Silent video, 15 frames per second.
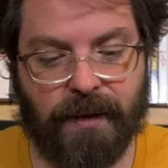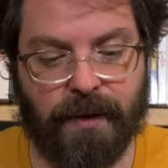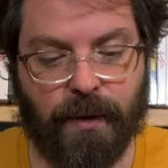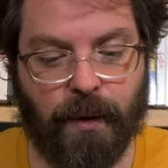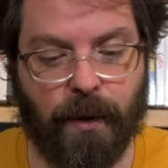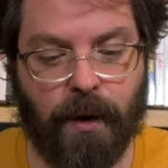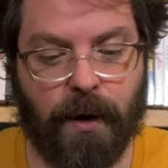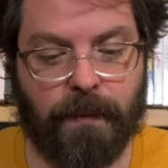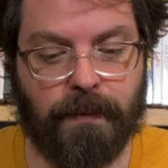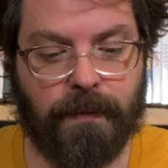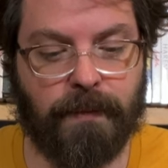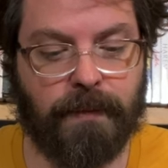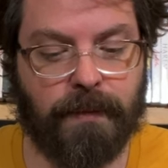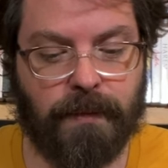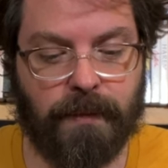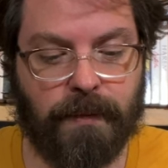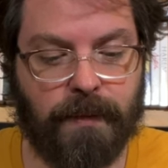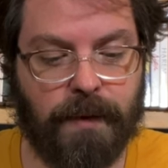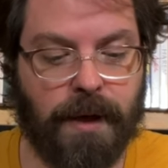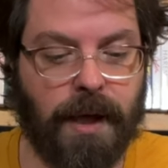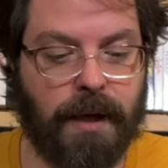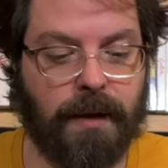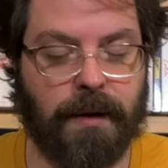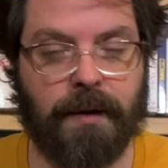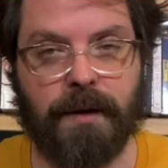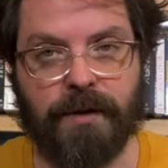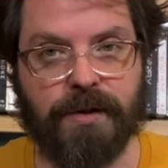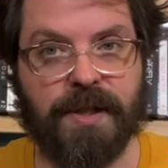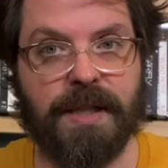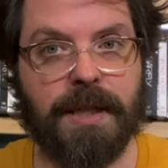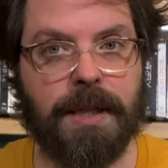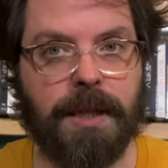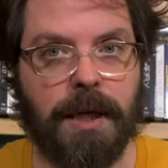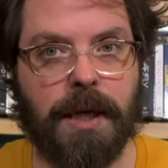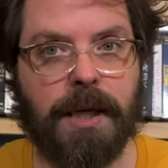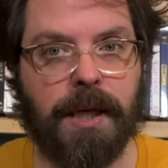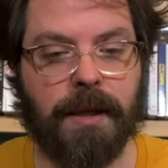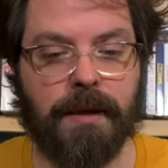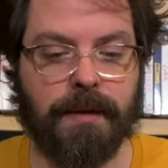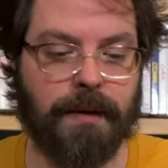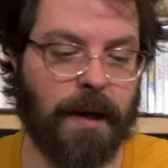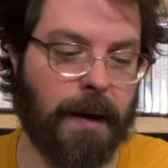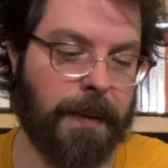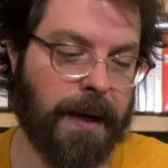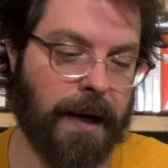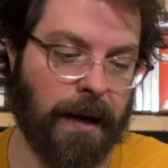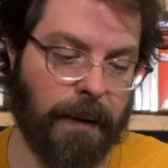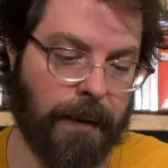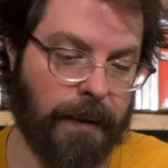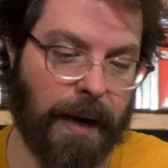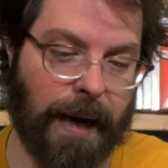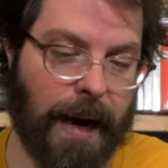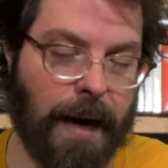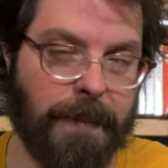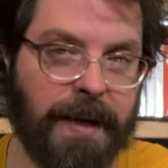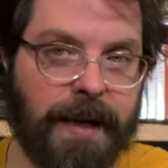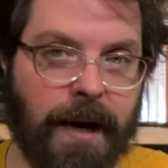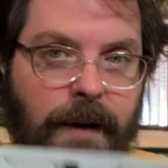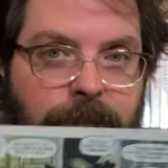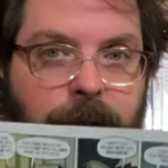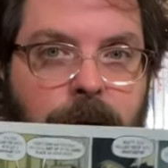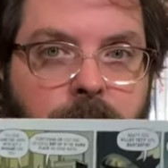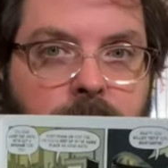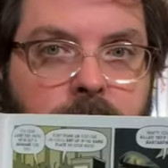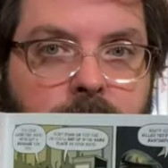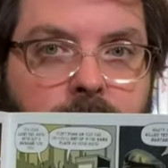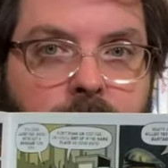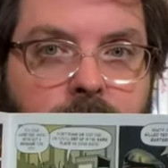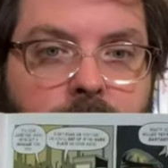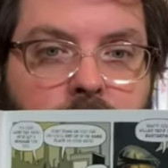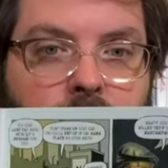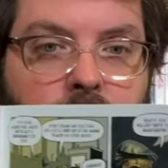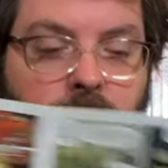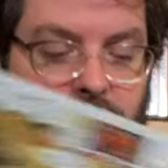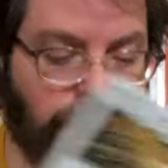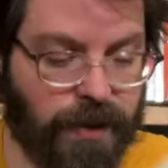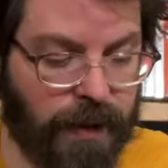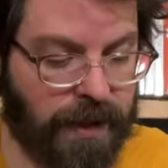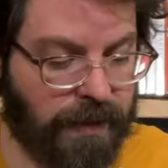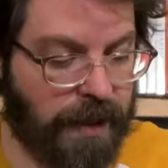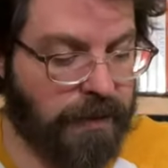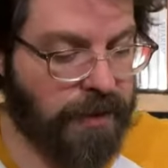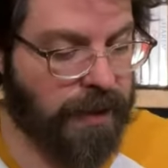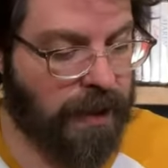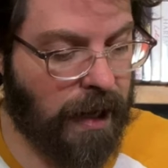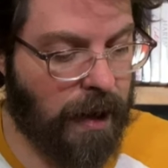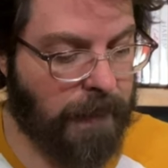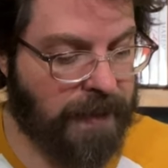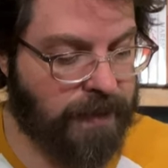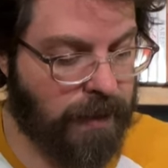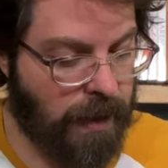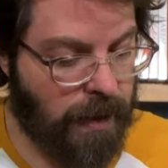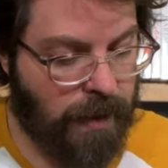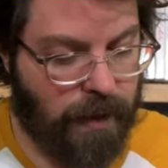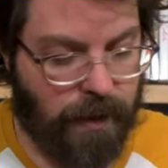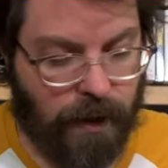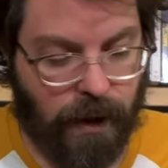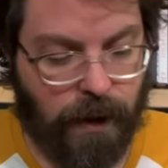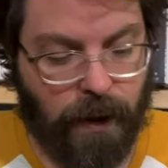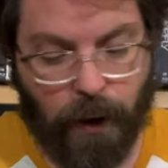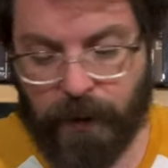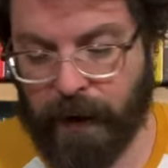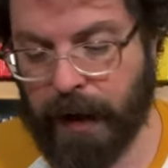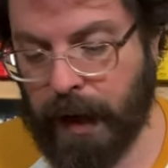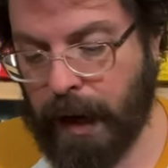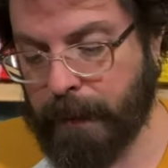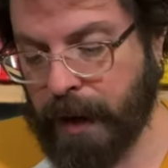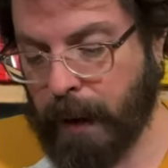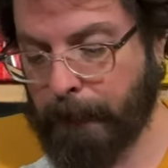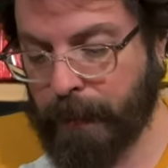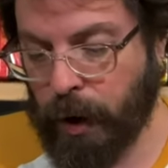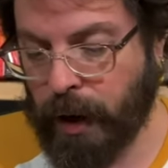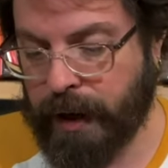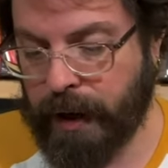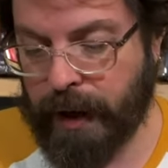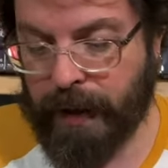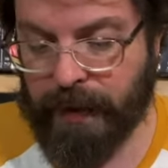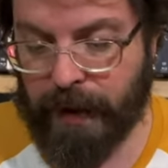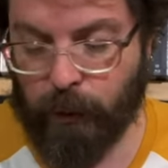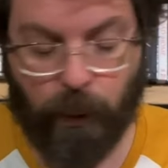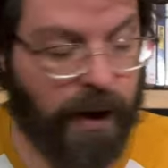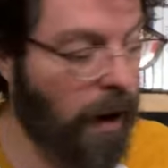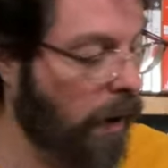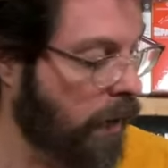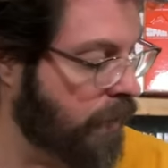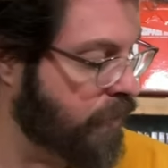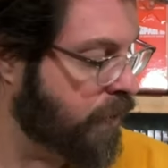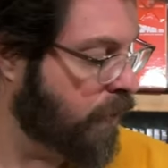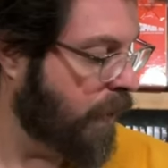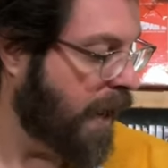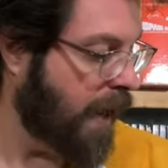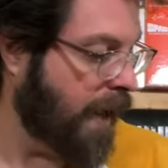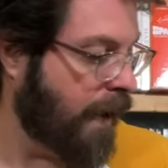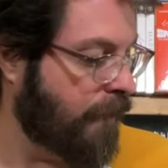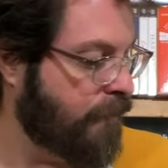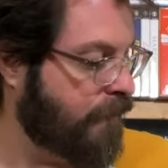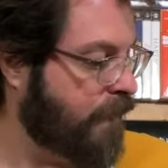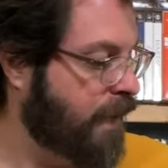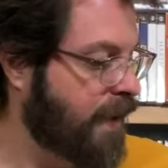Oh, there's skin in this comic. I gotta, I gotta be careful. All right, so here, there's the comics, uh, or the comic book. And then we also have,